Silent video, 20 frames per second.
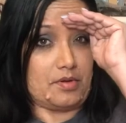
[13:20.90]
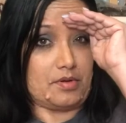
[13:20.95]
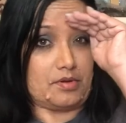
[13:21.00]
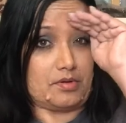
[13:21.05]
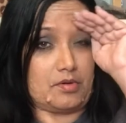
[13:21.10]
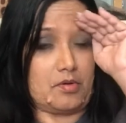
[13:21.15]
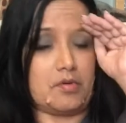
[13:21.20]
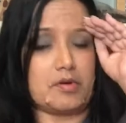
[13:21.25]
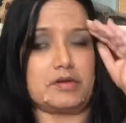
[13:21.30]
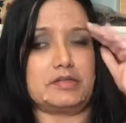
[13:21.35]

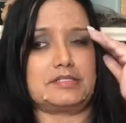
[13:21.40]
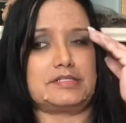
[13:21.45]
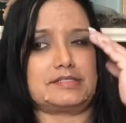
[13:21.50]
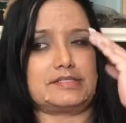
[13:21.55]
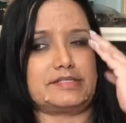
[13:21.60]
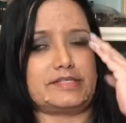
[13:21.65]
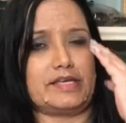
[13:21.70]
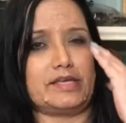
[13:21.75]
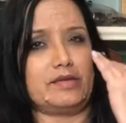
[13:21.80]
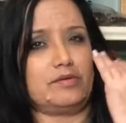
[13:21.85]
corner to
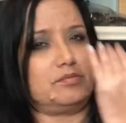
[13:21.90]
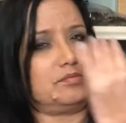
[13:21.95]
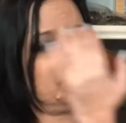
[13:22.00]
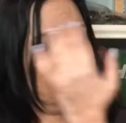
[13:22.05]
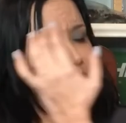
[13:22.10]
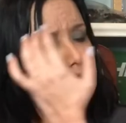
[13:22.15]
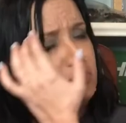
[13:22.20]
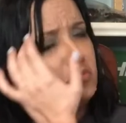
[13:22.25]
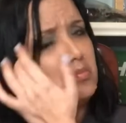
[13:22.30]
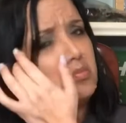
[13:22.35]
see
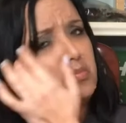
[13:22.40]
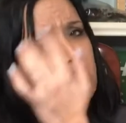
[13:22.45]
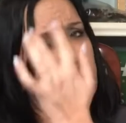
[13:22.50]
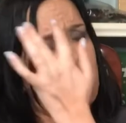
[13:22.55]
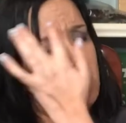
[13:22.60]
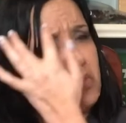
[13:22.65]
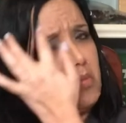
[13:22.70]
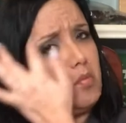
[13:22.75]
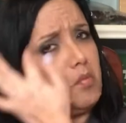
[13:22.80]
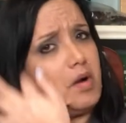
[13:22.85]

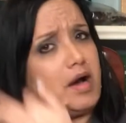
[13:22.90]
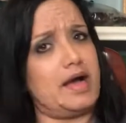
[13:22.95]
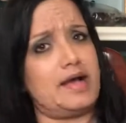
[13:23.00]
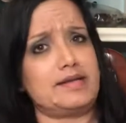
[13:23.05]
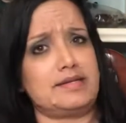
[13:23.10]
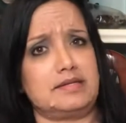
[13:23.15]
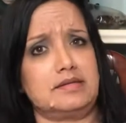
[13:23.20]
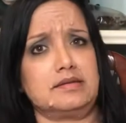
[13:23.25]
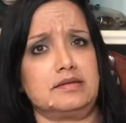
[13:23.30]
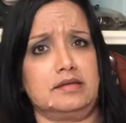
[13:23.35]
what
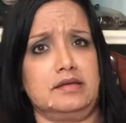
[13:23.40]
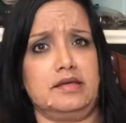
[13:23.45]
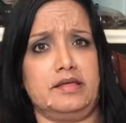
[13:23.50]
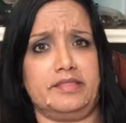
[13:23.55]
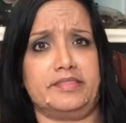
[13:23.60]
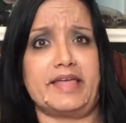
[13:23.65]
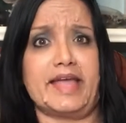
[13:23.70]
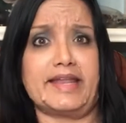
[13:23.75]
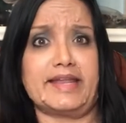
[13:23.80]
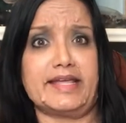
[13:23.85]

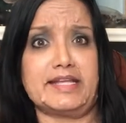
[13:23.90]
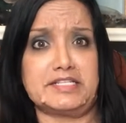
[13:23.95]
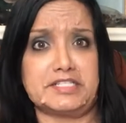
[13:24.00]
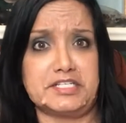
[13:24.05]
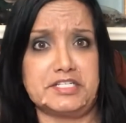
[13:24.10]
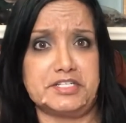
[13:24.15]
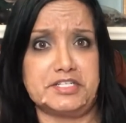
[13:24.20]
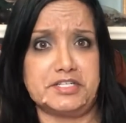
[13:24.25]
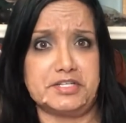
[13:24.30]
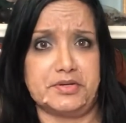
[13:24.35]
they need to
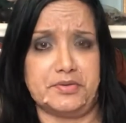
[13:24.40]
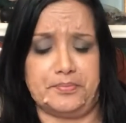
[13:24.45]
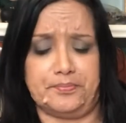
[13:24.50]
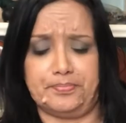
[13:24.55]
do.